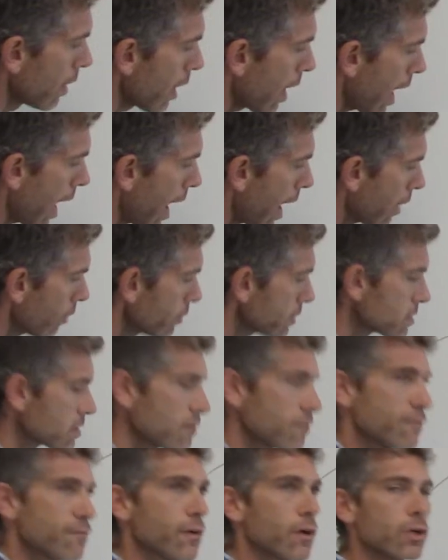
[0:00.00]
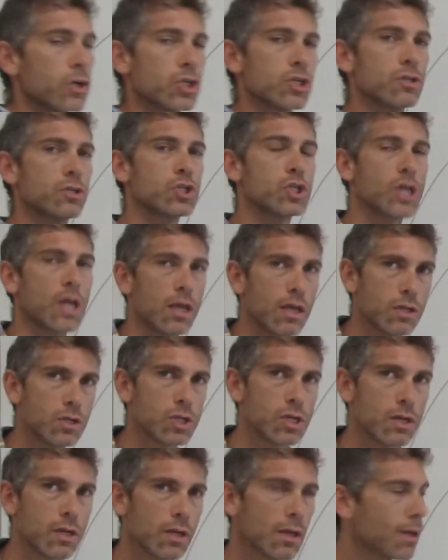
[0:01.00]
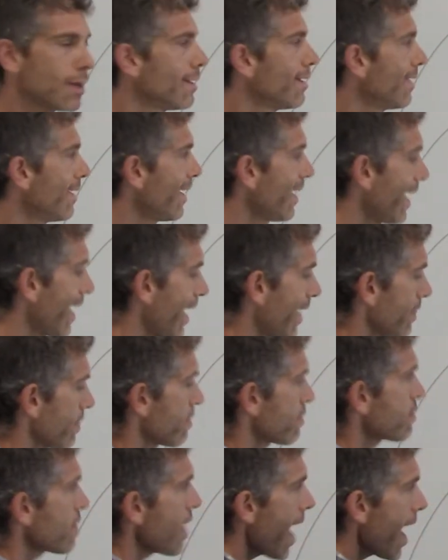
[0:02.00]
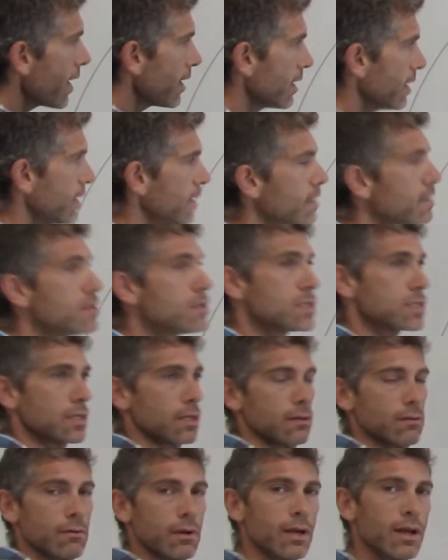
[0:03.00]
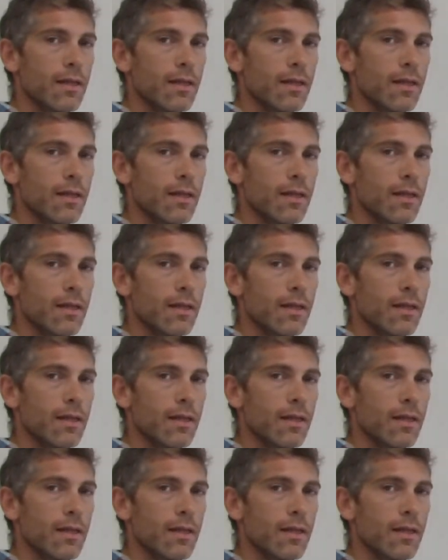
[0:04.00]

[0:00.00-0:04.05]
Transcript: how is the function changing at that instant, right?